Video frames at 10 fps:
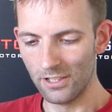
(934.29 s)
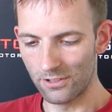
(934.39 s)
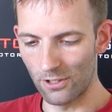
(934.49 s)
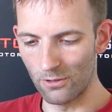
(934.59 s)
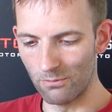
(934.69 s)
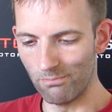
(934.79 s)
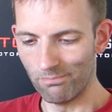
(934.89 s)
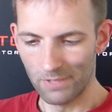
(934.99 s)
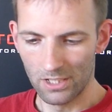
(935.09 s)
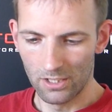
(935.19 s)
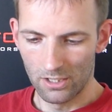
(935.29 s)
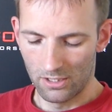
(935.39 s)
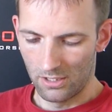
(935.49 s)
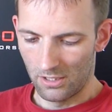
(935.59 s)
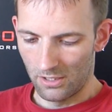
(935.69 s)
So
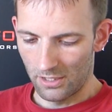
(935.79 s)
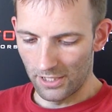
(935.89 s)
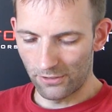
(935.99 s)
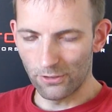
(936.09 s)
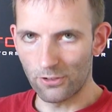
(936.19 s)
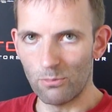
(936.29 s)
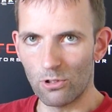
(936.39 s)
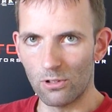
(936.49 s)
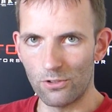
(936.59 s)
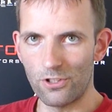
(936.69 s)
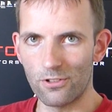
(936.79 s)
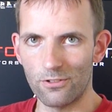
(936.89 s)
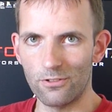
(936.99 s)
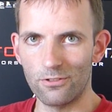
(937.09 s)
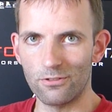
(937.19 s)
it's just a more
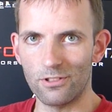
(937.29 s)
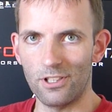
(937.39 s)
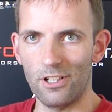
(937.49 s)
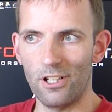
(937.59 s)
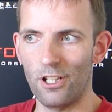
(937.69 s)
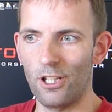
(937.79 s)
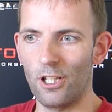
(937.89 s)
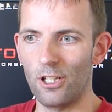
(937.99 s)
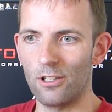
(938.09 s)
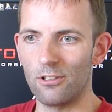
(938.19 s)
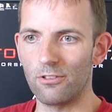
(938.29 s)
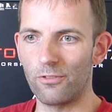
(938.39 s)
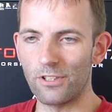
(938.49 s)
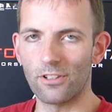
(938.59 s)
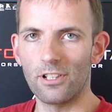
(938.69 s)
logical,
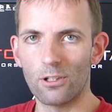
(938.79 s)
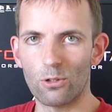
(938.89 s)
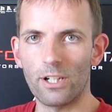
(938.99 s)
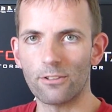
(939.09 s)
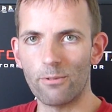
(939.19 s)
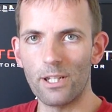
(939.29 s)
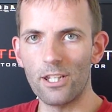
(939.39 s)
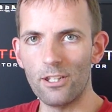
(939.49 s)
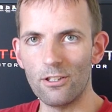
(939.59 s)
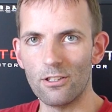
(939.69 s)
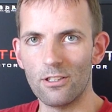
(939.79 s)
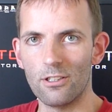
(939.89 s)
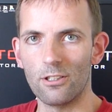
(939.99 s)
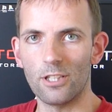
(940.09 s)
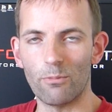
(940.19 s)
physically correct way
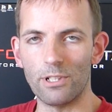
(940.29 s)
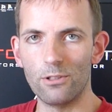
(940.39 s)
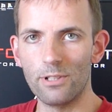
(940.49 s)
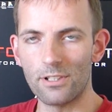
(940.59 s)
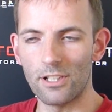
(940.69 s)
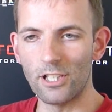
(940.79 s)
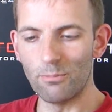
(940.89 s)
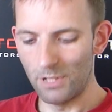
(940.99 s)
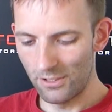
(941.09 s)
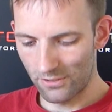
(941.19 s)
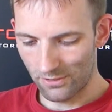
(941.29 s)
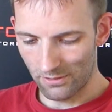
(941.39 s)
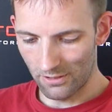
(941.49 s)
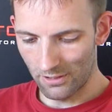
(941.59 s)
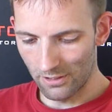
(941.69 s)
that we do it, and it
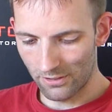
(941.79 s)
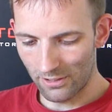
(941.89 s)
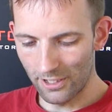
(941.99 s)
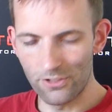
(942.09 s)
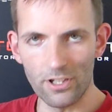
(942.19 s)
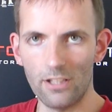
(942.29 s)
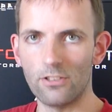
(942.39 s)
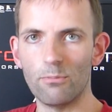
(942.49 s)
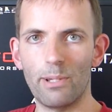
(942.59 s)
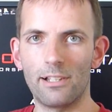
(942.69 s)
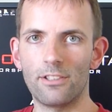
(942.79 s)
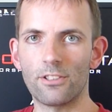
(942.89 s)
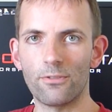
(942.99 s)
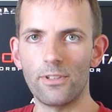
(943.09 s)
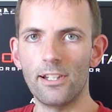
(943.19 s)
means a slight change in balance
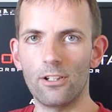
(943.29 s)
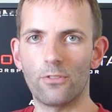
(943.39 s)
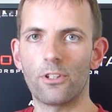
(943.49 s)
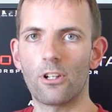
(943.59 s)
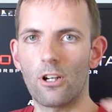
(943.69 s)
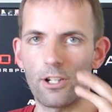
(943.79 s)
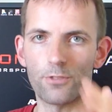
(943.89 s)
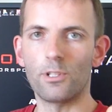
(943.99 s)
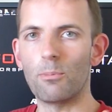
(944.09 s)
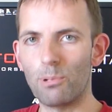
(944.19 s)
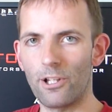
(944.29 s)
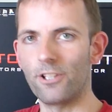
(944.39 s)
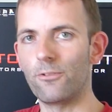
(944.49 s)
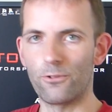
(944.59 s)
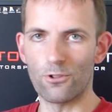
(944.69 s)
and feeling of the car as we apply
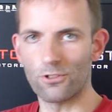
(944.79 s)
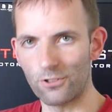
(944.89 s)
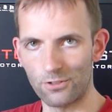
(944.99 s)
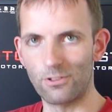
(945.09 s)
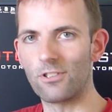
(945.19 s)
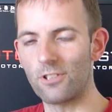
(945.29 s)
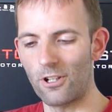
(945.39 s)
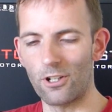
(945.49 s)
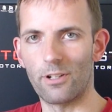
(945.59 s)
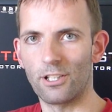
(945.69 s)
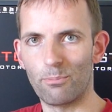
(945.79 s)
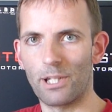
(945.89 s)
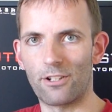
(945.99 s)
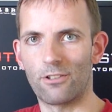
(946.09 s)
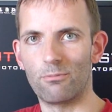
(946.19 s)
the forces to the tire at a
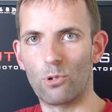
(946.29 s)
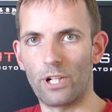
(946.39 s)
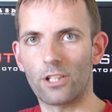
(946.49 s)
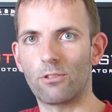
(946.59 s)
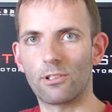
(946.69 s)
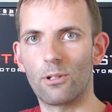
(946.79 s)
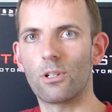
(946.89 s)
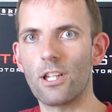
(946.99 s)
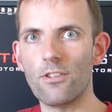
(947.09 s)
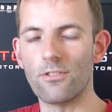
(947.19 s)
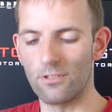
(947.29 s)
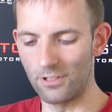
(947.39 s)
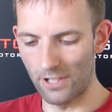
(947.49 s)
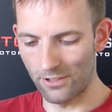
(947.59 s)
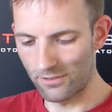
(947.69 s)
better, more accurate location.
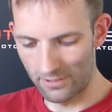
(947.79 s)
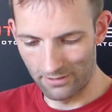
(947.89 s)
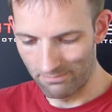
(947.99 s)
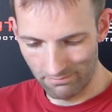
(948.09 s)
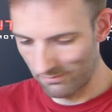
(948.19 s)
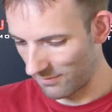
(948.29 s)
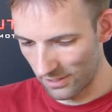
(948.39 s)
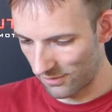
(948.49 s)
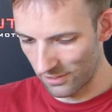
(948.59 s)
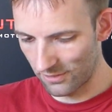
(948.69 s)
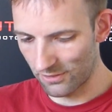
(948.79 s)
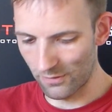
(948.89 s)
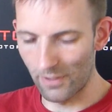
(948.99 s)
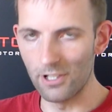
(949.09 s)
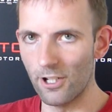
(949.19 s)
It's
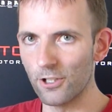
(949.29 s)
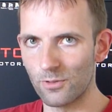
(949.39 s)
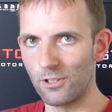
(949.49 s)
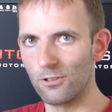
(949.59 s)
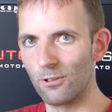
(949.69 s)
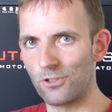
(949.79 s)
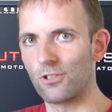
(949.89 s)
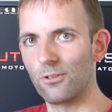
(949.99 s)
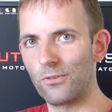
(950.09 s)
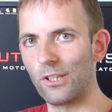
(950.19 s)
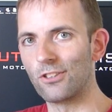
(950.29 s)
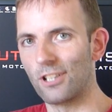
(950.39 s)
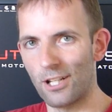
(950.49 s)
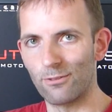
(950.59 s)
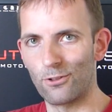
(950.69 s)
very nice when you do logical things that
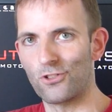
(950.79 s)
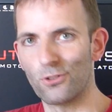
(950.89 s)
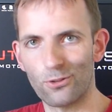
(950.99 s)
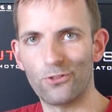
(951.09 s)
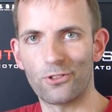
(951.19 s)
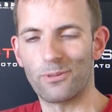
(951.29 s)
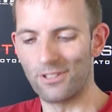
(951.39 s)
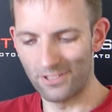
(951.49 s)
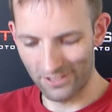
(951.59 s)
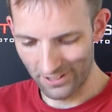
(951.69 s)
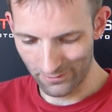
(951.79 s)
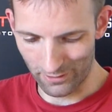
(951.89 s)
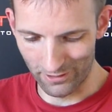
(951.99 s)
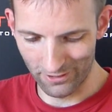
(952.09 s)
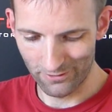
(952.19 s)
have logical consequences.
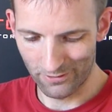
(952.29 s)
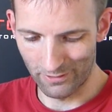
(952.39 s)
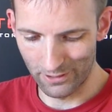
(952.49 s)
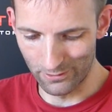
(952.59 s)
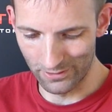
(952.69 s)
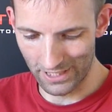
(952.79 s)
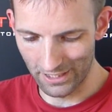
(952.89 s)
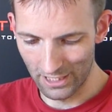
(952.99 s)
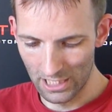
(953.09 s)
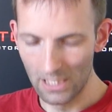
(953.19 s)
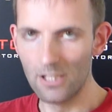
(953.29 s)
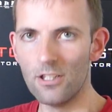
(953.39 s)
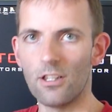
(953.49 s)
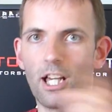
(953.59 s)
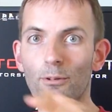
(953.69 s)
Very, very cool stuff.
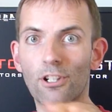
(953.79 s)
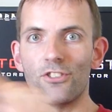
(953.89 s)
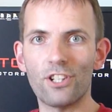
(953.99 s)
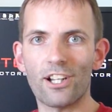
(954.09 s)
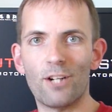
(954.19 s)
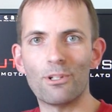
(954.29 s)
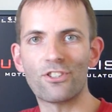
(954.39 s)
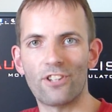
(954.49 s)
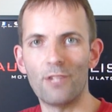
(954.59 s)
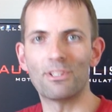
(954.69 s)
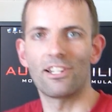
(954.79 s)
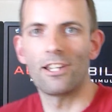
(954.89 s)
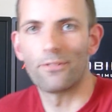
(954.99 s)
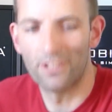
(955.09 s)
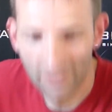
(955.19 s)
I'm gonna check how much time is left.